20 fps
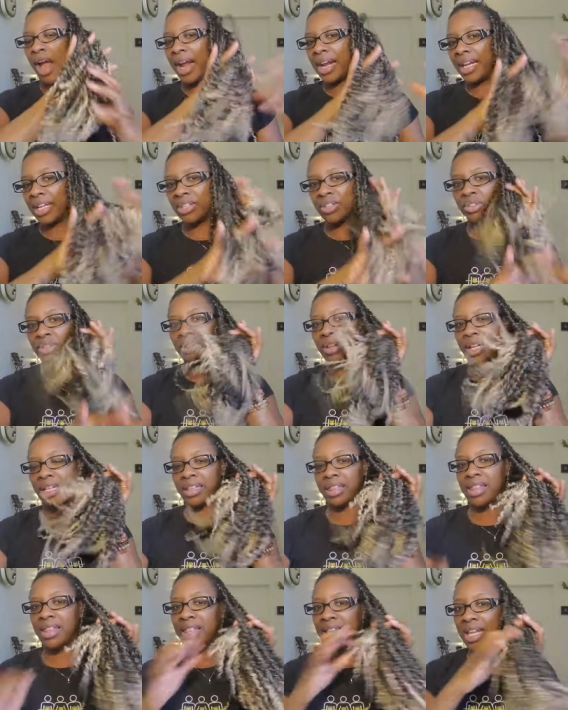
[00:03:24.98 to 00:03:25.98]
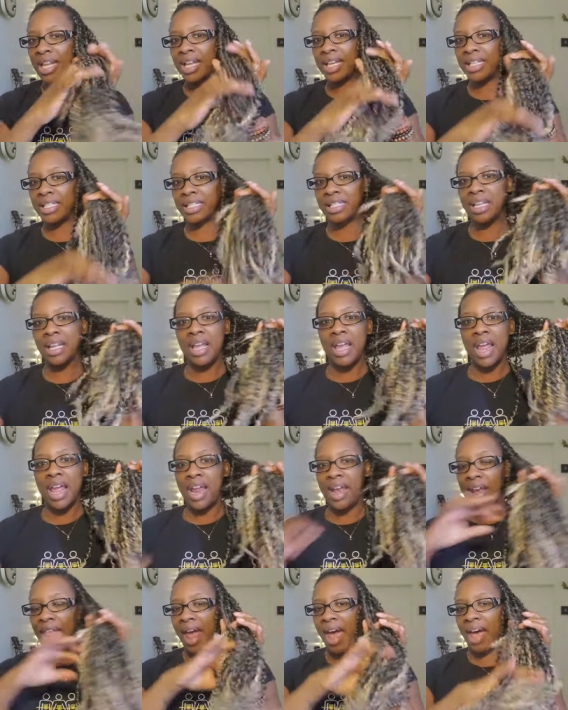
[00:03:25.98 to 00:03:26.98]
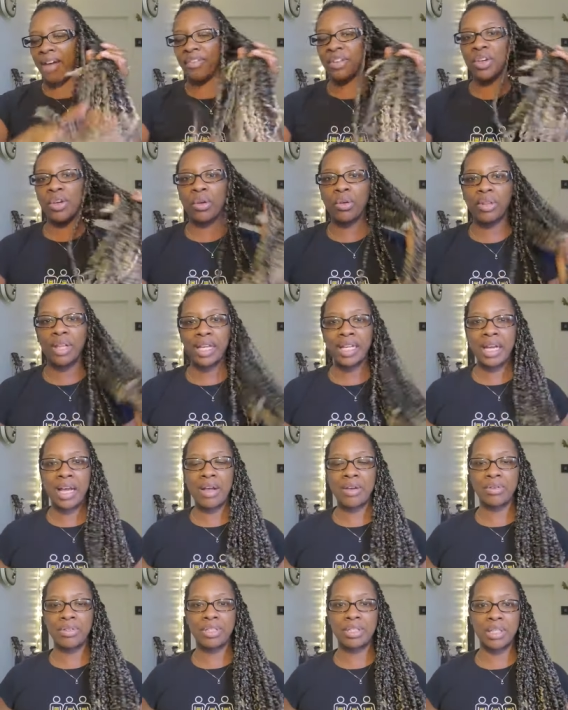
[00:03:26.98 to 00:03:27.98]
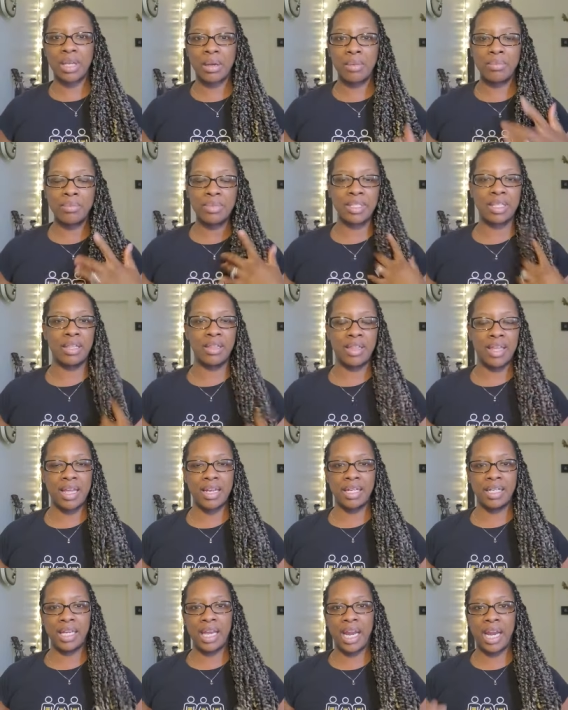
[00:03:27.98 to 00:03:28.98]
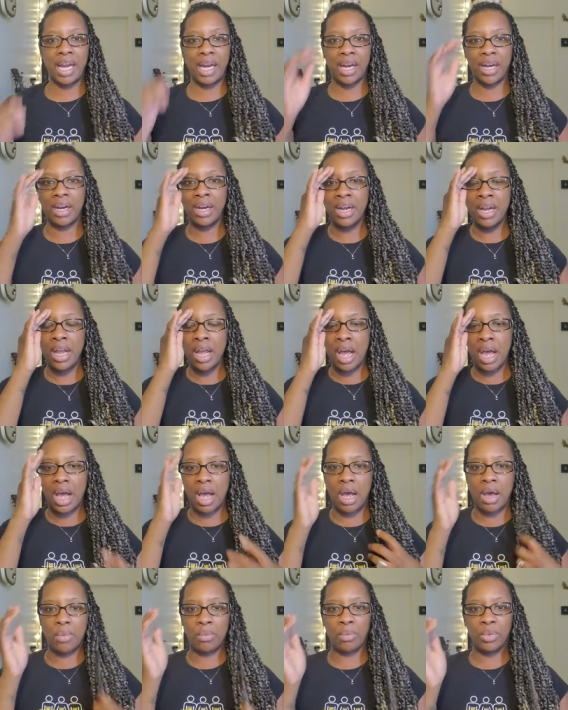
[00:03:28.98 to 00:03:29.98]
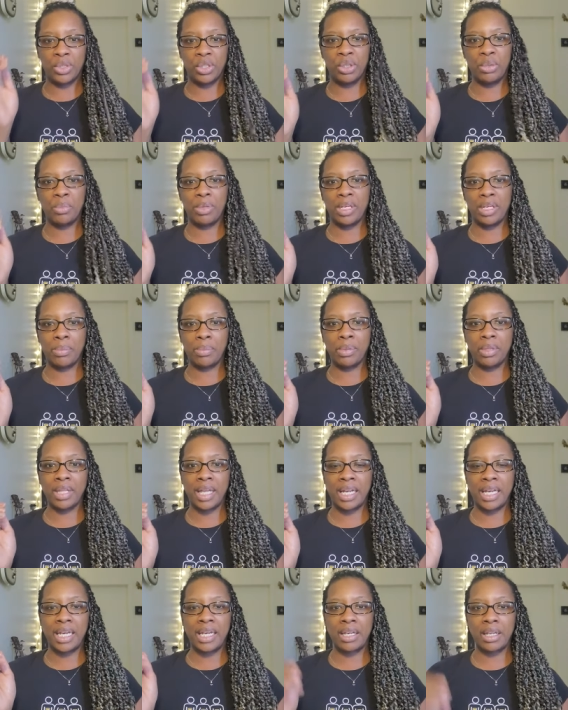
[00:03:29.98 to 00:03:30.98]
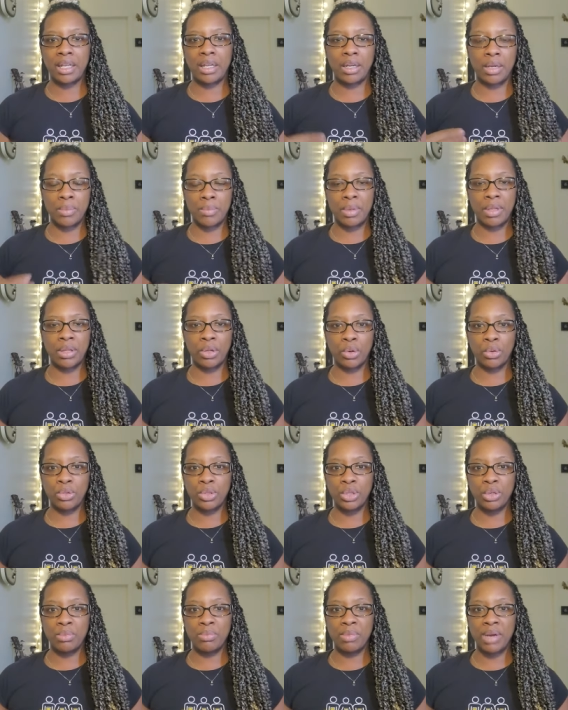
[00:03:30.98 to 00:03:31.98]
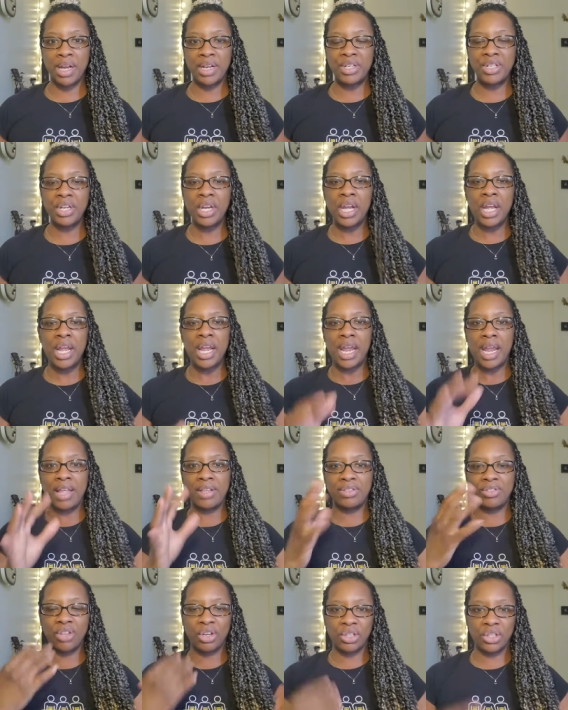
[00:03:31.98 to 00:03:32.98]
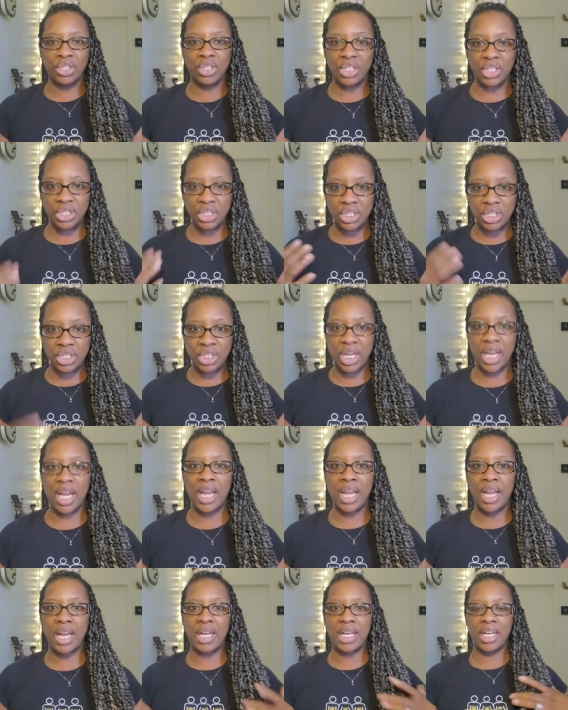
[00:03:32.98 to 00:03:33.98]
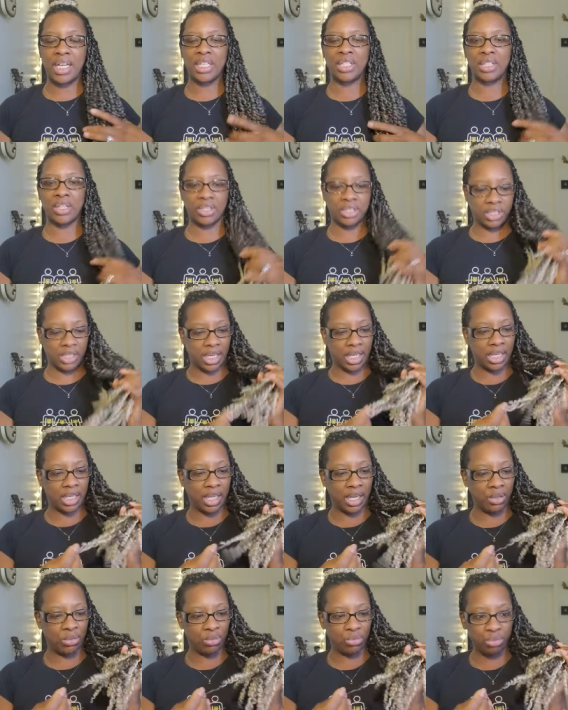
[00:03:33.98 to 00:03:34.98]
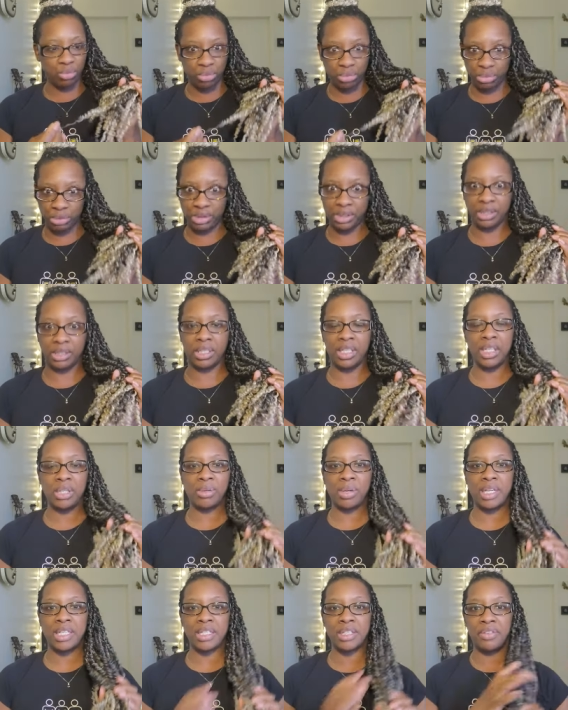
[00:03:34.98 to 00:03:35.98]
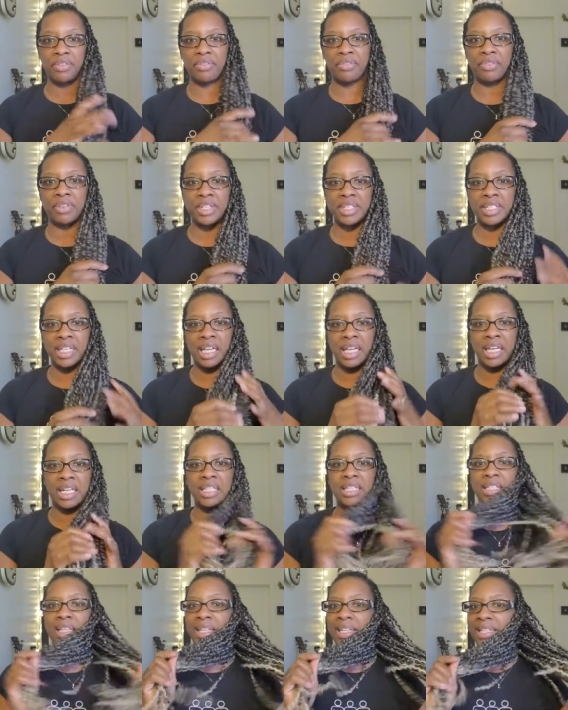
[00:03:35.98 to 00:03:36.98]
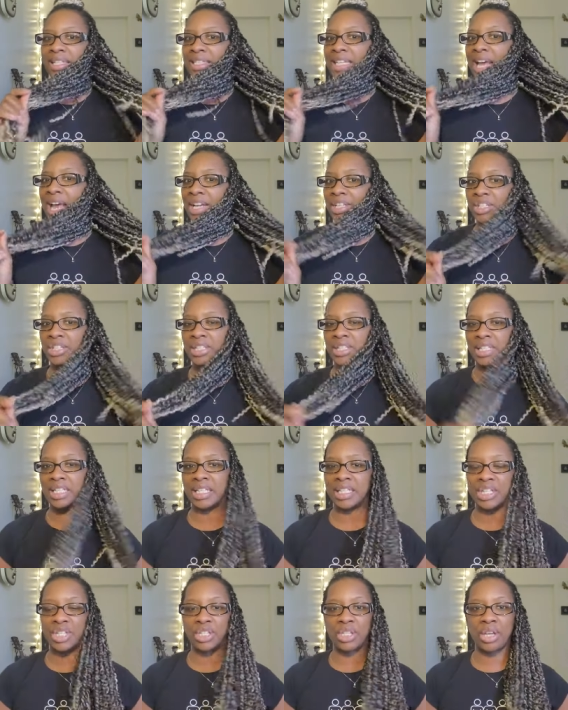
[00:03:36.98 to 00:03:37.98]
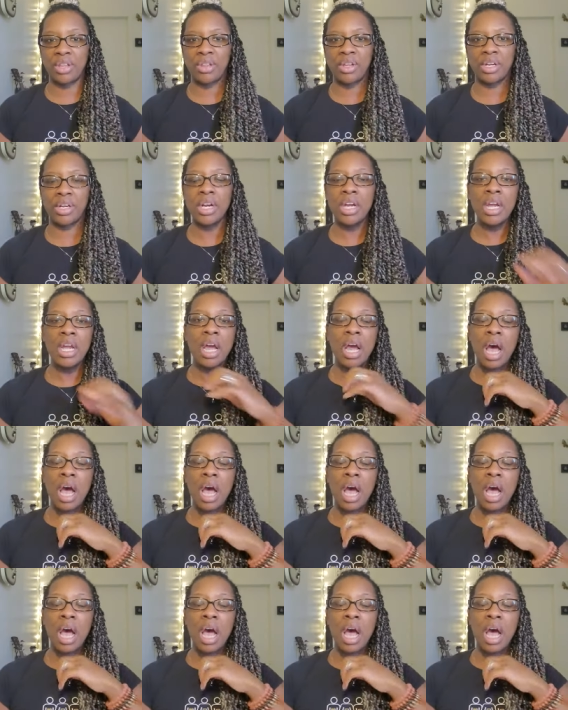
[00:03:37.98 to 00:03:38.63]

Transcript: I can do like this and have you know like how some synthetic hair um, when you manipulate it um, a little too much it starts to shed and it starts getting like really crazy frizzy and it's like attaches to each other